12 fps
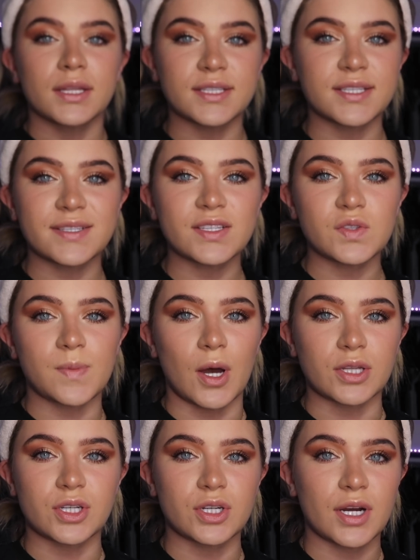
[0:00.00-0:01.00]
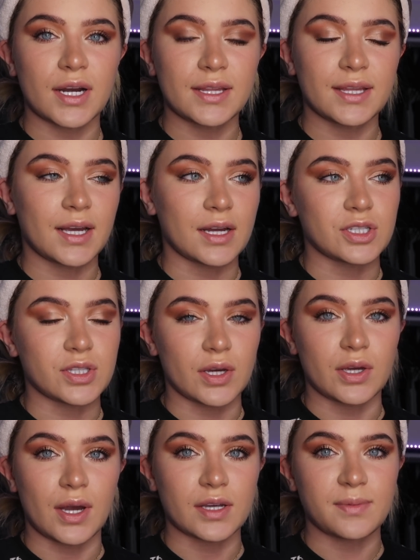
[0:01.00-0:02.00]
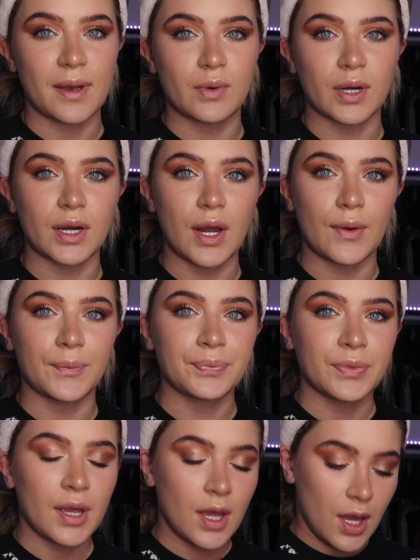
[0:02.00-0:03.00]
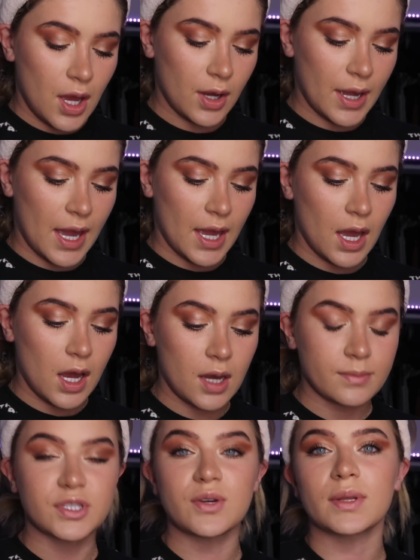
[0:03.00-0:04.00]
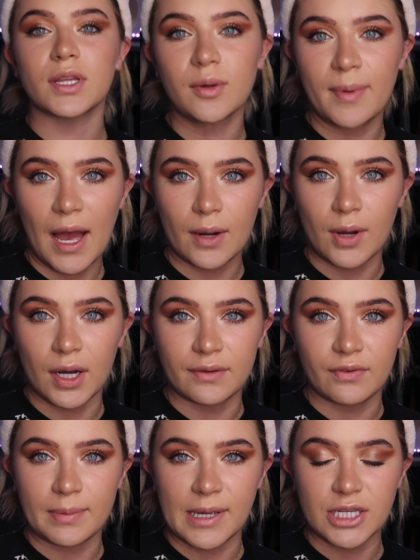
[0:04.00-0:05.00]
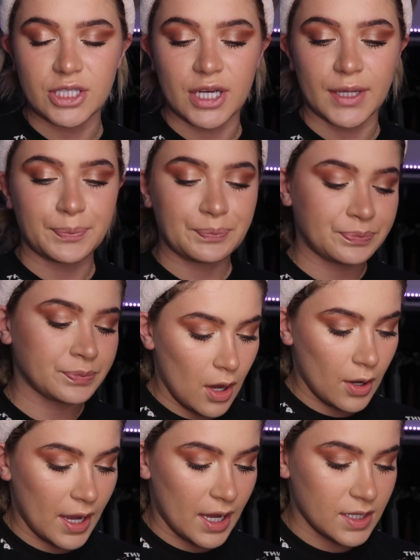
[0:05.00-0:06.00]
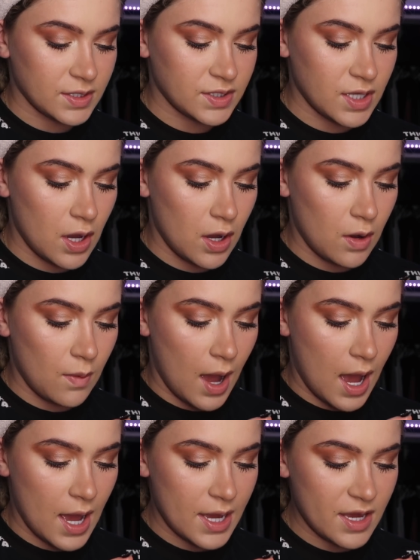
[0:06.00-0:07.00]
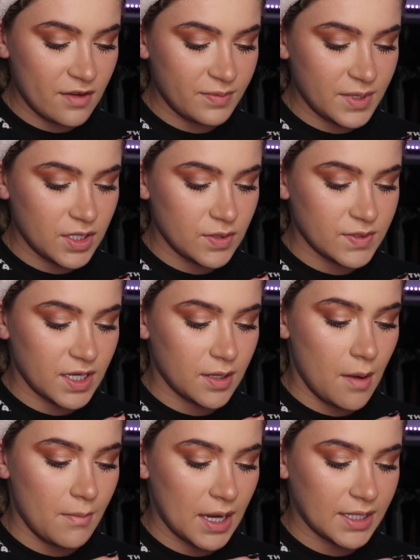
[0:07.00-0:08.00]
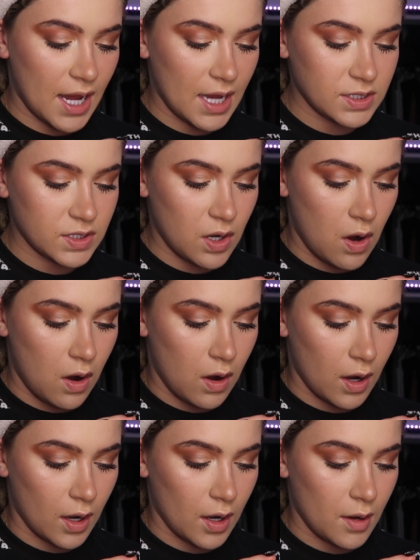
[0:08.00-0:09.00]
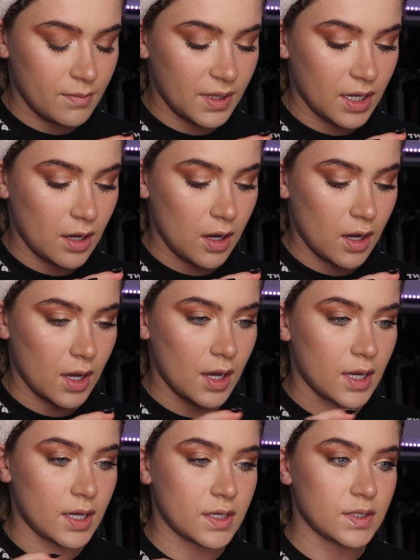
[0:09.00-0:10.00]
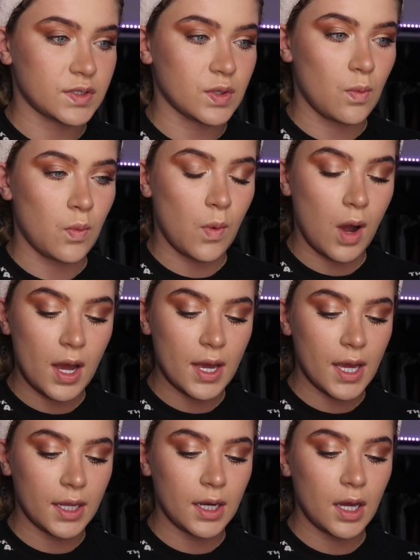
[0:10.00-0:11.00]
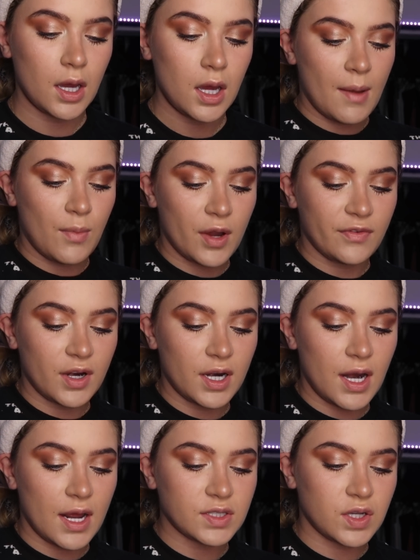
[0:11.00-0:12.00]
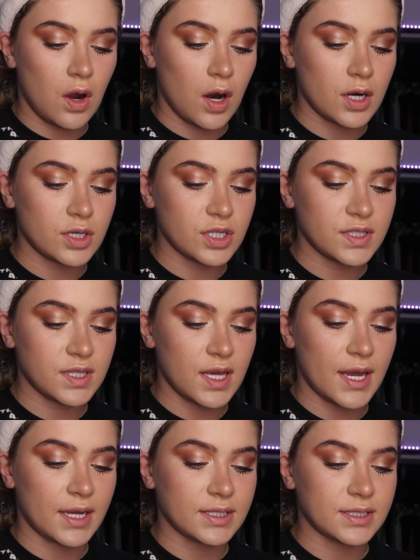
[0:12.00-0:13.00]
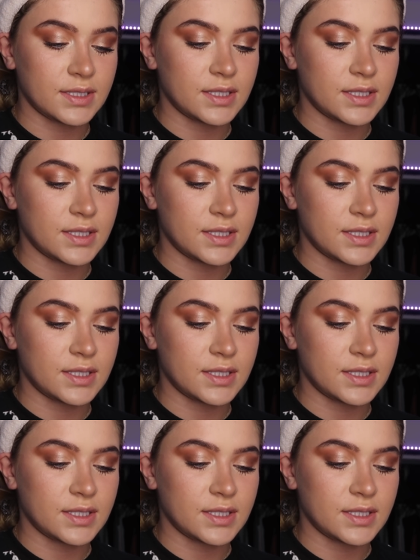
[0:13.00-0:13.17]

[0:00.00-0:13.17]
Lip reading: This isn't sponsored or anything, I just thought you guys might want to know. Okay, so a little background information. Okay, so I have been using my dad's car because one, my boyfriend and I's car just like